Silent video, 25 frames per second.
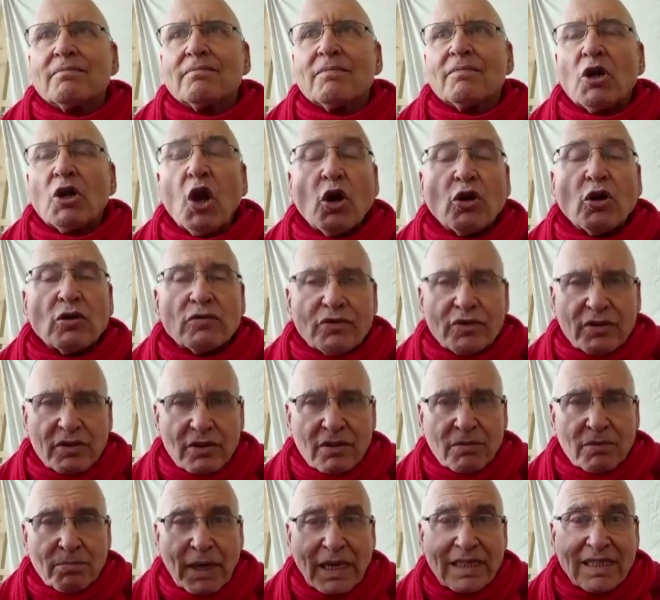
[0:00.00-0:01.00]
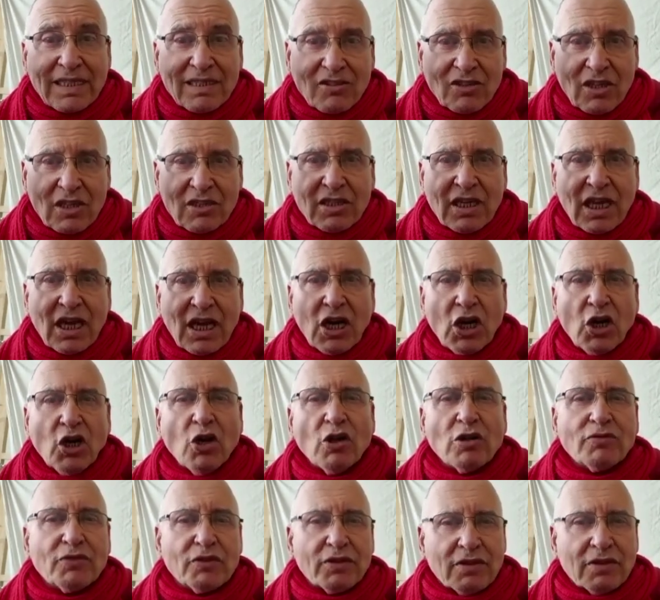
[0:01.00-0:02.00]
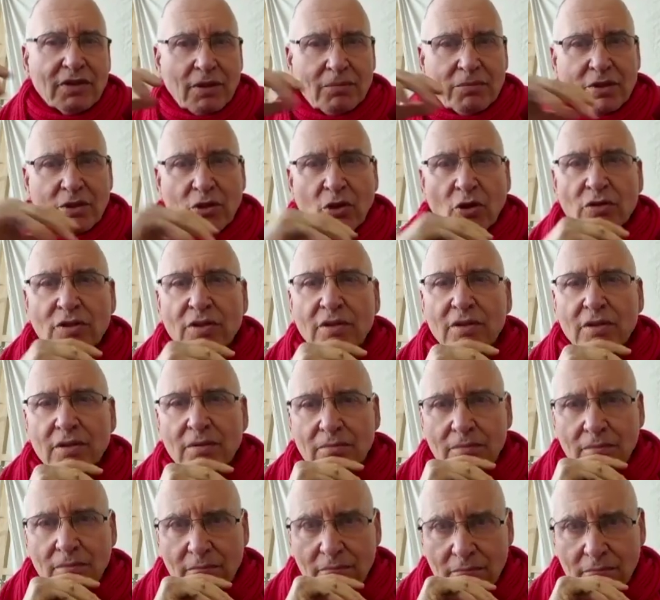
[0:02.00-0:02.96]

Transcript: long for painting. Just can long for something all the time.